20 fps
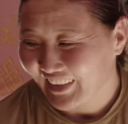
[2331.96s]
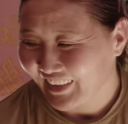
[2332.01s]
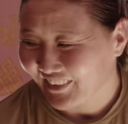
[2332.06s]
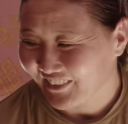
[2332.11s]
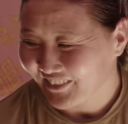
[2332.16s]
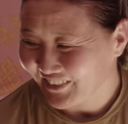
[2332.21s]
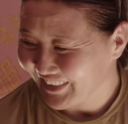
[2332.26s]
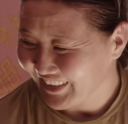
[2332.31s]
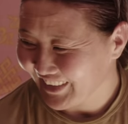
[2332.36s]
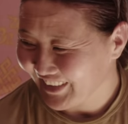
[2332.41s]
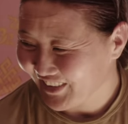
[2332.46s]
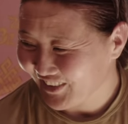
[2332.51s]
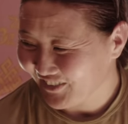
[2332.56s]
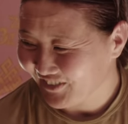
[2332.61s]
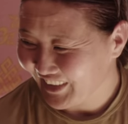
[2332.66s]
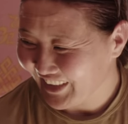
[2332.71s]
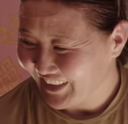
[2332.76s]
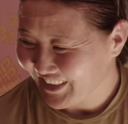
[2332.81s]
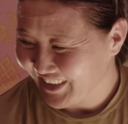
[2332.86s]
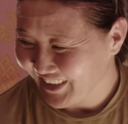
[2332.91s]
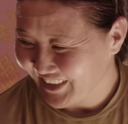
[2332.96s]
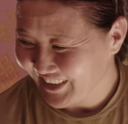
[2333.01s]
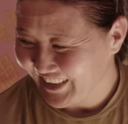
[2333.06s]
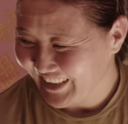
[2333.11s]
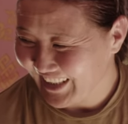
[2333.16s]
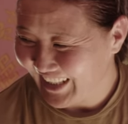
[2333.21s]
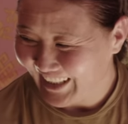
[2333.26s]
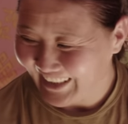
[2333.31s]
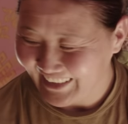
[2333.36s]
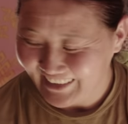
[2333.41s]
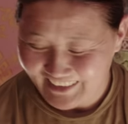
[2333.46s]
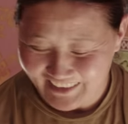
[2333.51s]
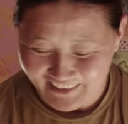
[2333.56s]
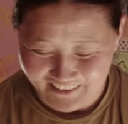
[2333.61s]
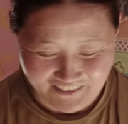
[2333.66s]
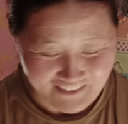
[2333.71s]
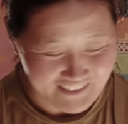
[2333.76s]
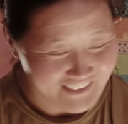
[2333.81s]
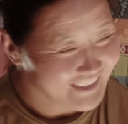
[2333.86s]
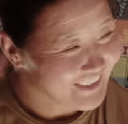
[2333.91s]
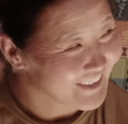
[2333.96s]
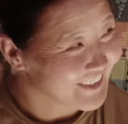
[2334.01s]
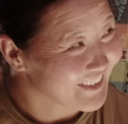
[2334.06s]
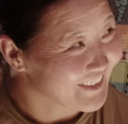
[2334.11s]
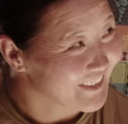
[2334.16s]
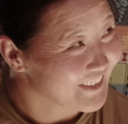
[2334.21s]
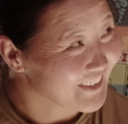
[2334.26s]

in touch with her fiance, who lives 50